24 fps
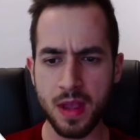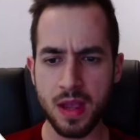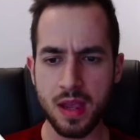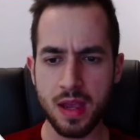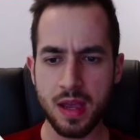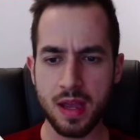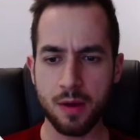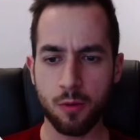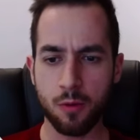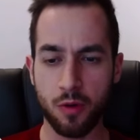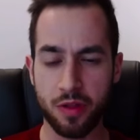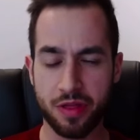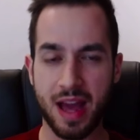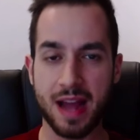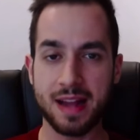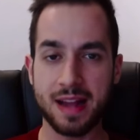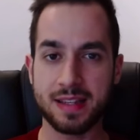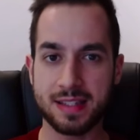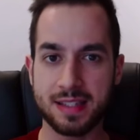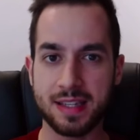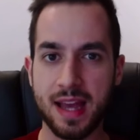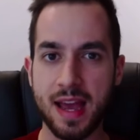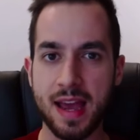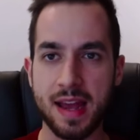With that
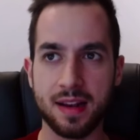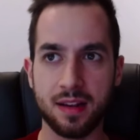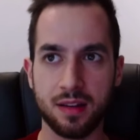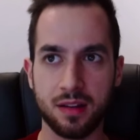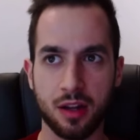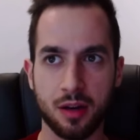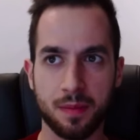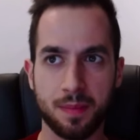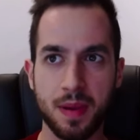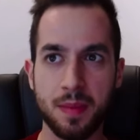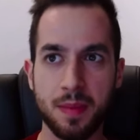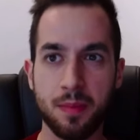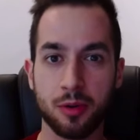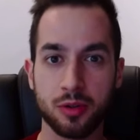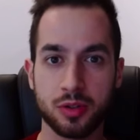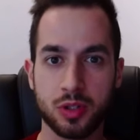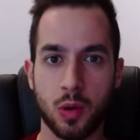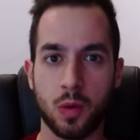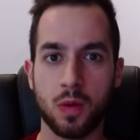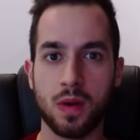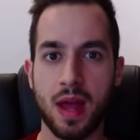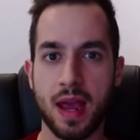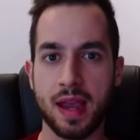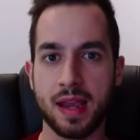said, a lot of people
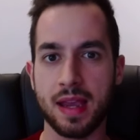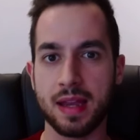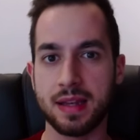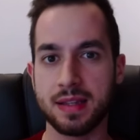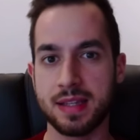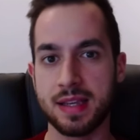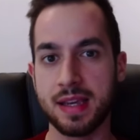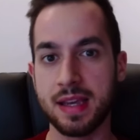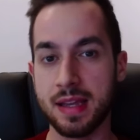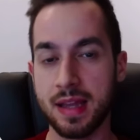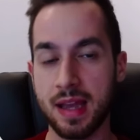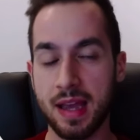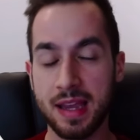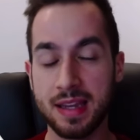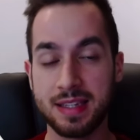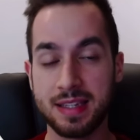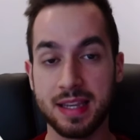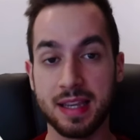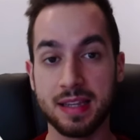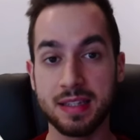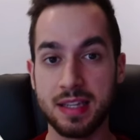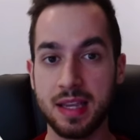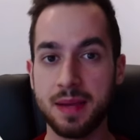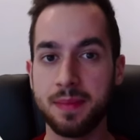don't like
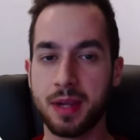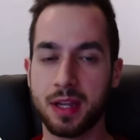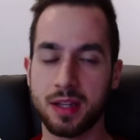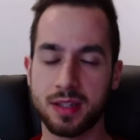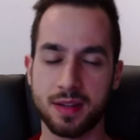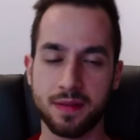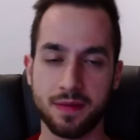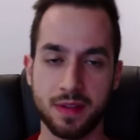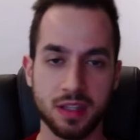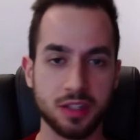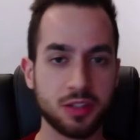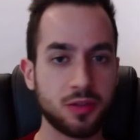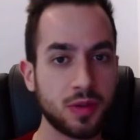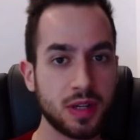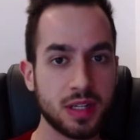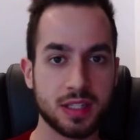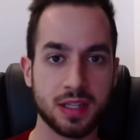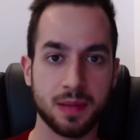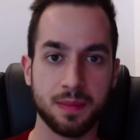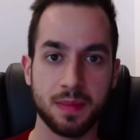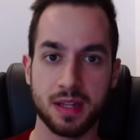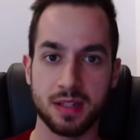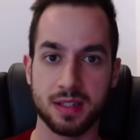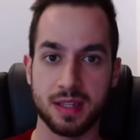AT&T because of this
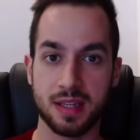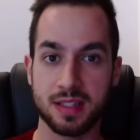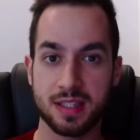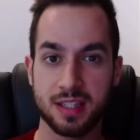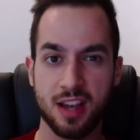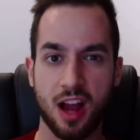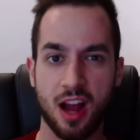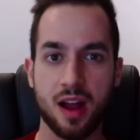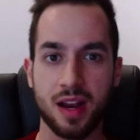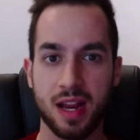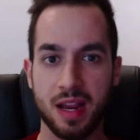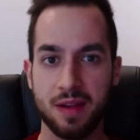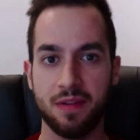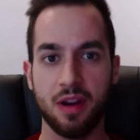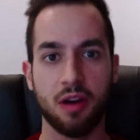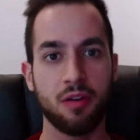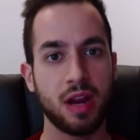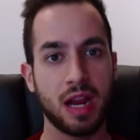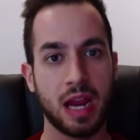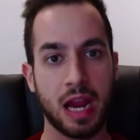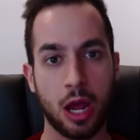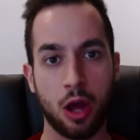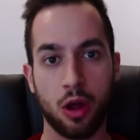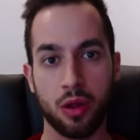reason, because it's not a
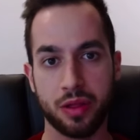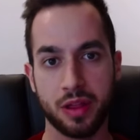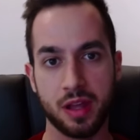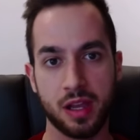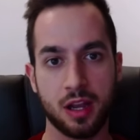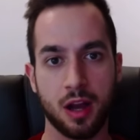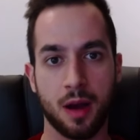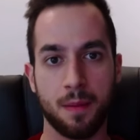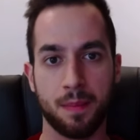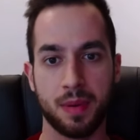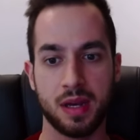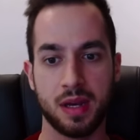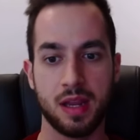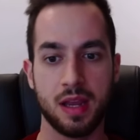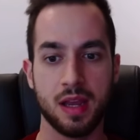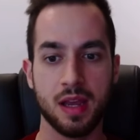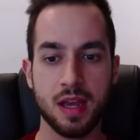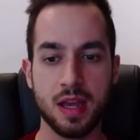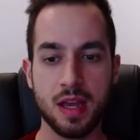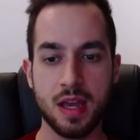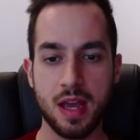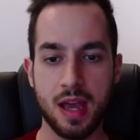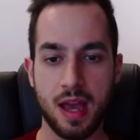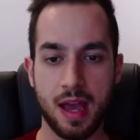very healthy company.
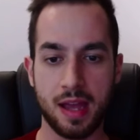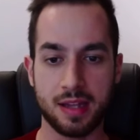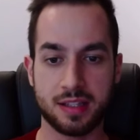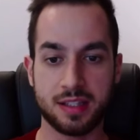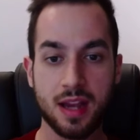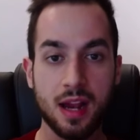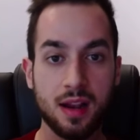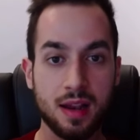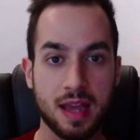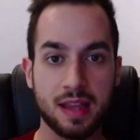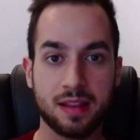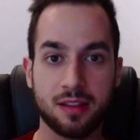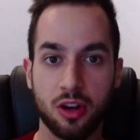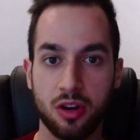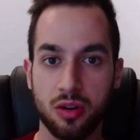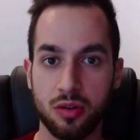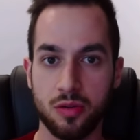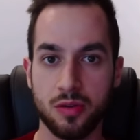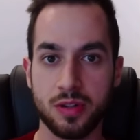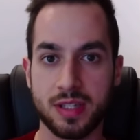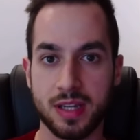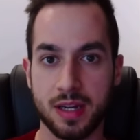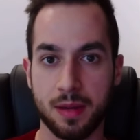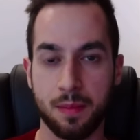It's not like they're
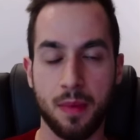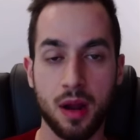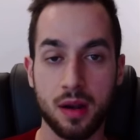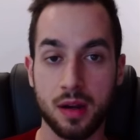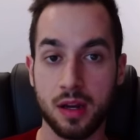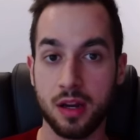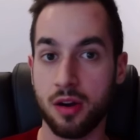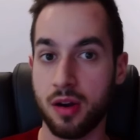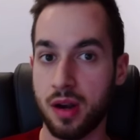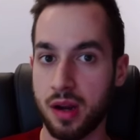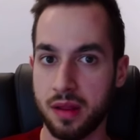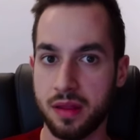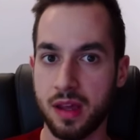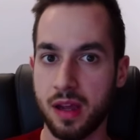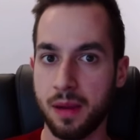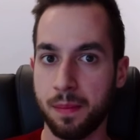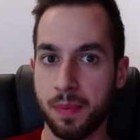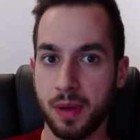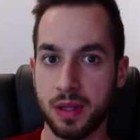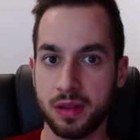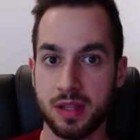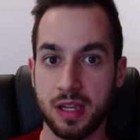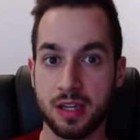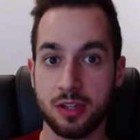losing money or anything,
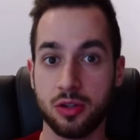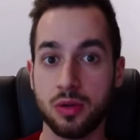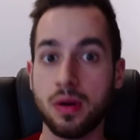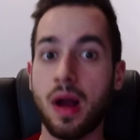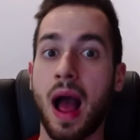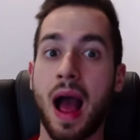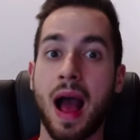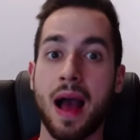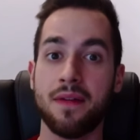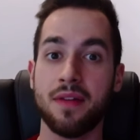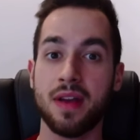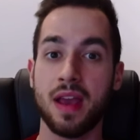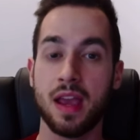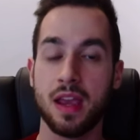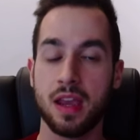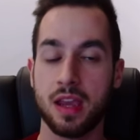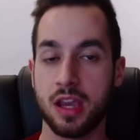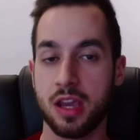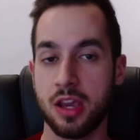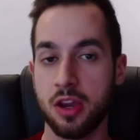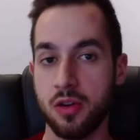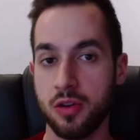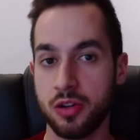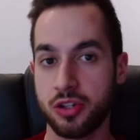but they do have
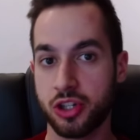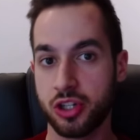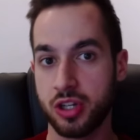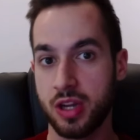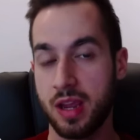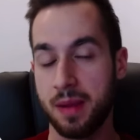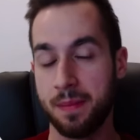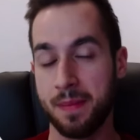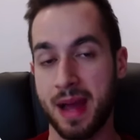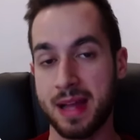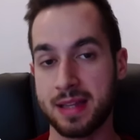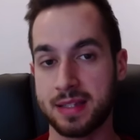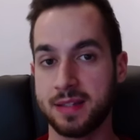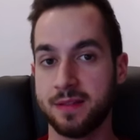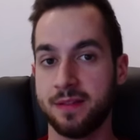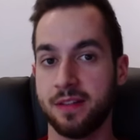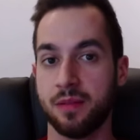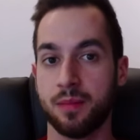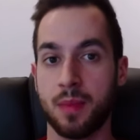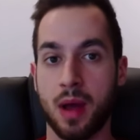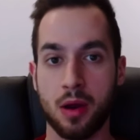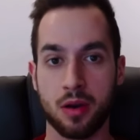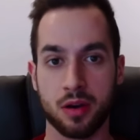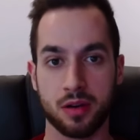a massive
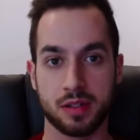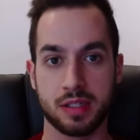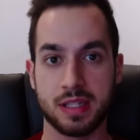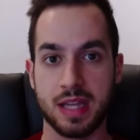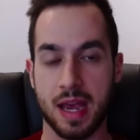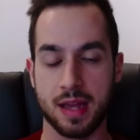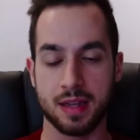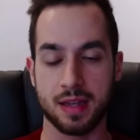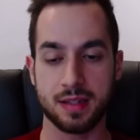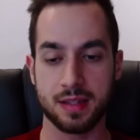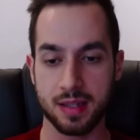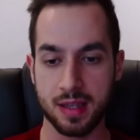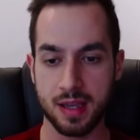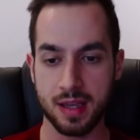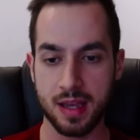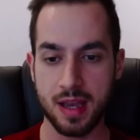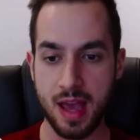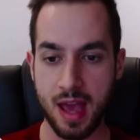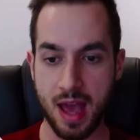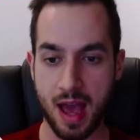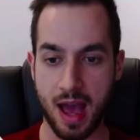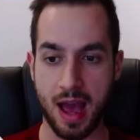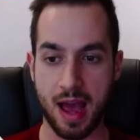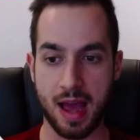amount of debt.
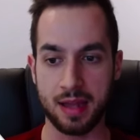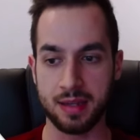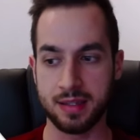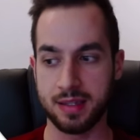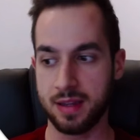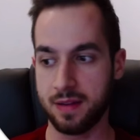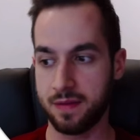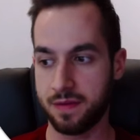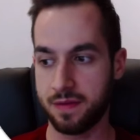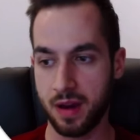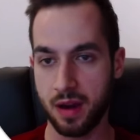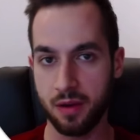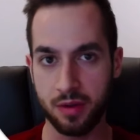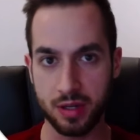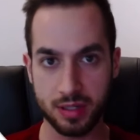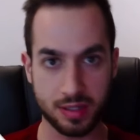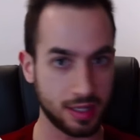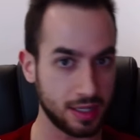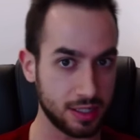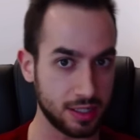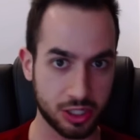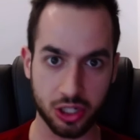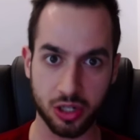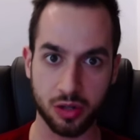And if a
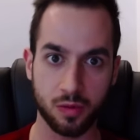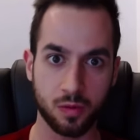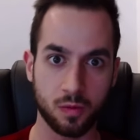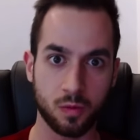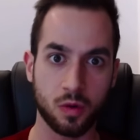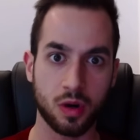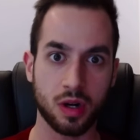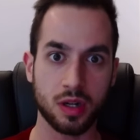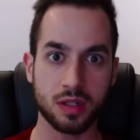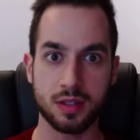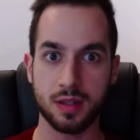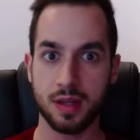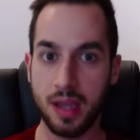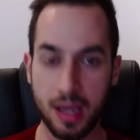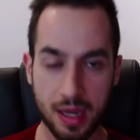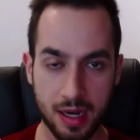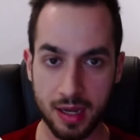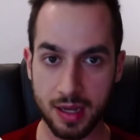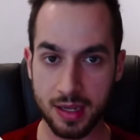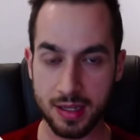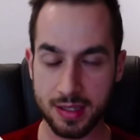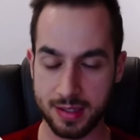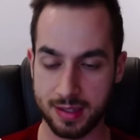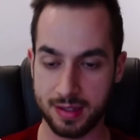recession were to hit
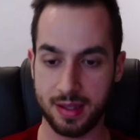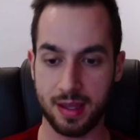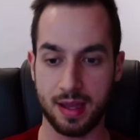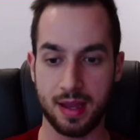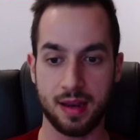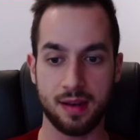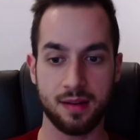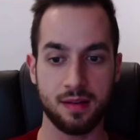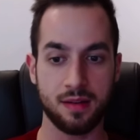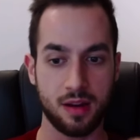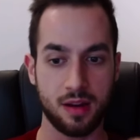us, then,